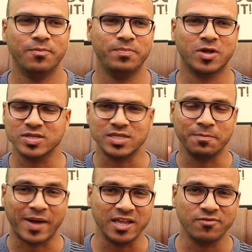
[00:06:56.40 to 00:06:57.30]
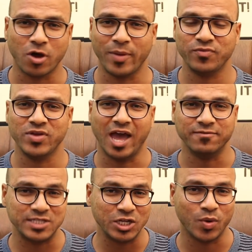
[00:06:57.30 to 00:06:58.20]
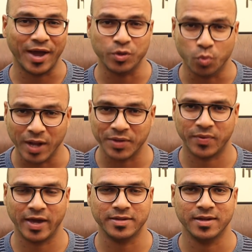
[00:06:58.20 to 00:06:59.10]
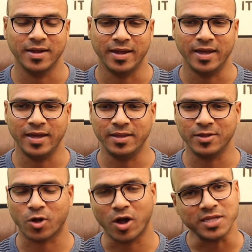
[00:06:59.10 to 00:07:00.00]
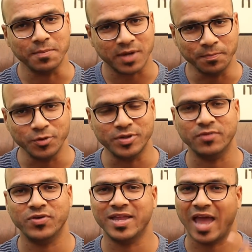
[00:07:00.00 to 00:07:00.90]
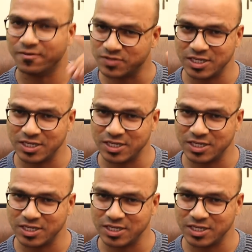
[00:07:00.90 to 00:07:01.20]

because in binary format we have 0 and 1, right? In quantum computing we can have